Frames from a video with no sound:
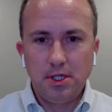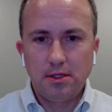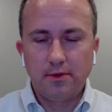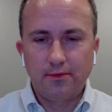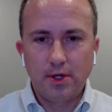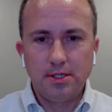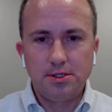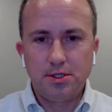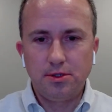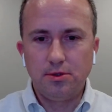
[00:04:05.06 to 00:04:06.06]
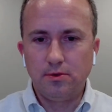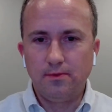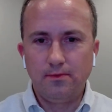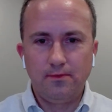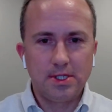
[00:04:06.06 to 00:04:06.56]
me and the friend
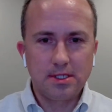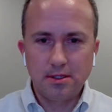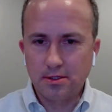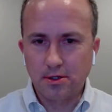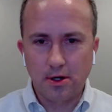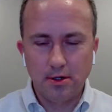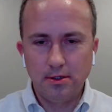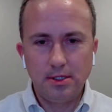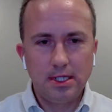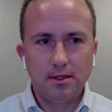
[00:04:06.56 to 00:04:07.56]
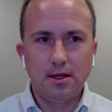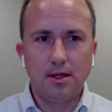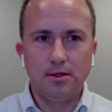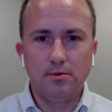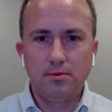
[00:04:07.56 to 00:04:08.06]
to visit this garden,
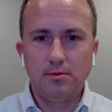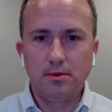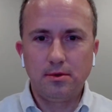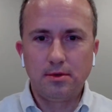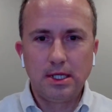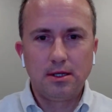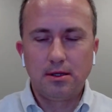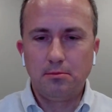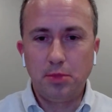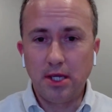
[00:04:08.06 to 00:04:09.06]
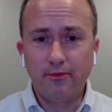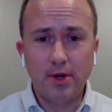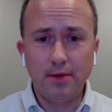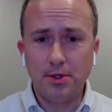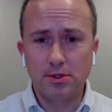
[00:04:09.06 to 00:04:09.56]
and being
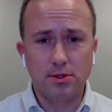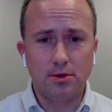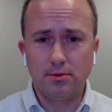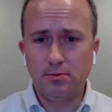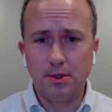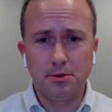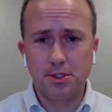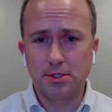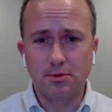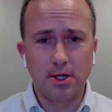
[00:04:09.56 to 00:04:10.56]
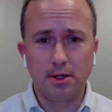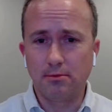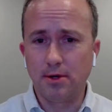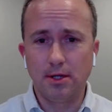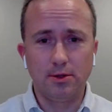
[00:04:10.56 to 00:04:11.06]
5 years old, we were just running
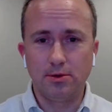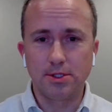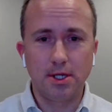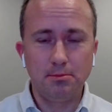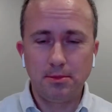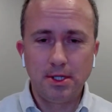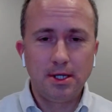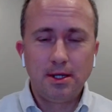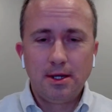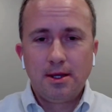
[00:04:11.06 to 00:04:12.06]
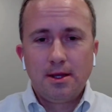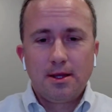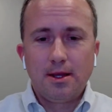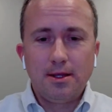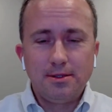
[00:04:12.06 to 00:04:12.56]
around the whole time.
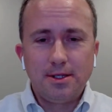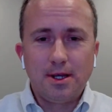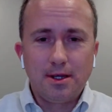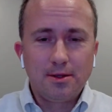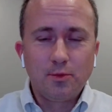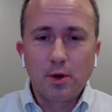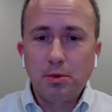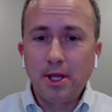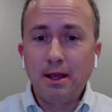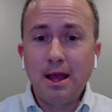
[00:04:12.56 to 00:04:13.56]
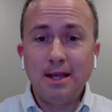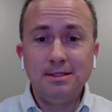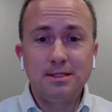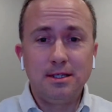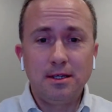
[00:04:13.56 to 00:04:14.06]
And we were playing hide
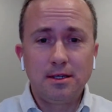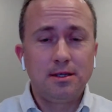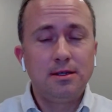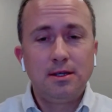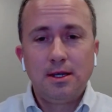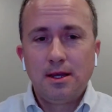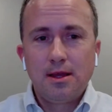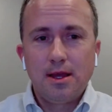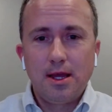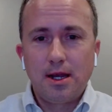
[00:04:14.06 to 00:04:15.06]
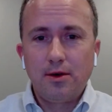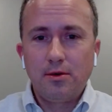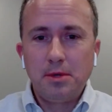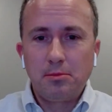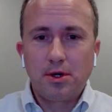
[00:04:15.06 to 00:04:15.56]
and seek. And I
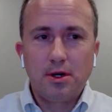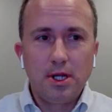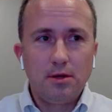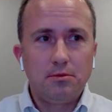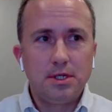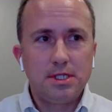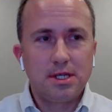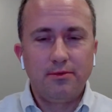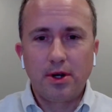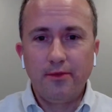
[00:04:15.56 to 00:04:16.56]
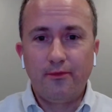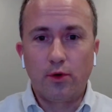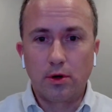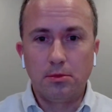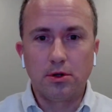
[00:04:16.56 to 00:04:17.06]
remember it was a very
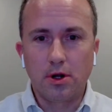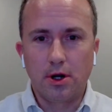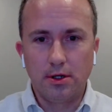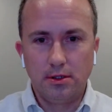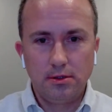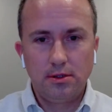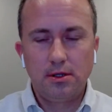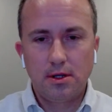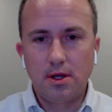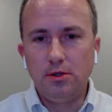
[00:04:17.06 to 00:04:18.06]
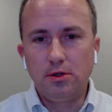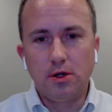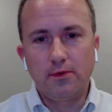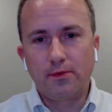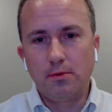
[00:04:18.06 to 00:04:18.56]
formal garden. You'd
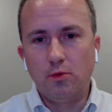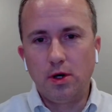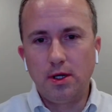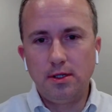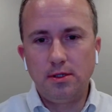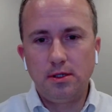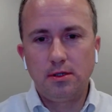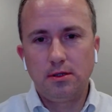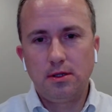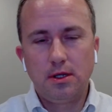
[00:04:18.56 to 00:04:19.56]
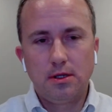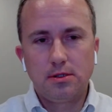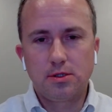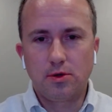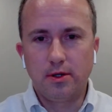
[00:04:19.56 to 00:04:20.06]
go from one
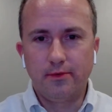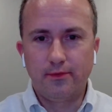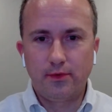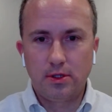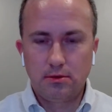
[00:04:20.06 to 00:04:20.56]
sort of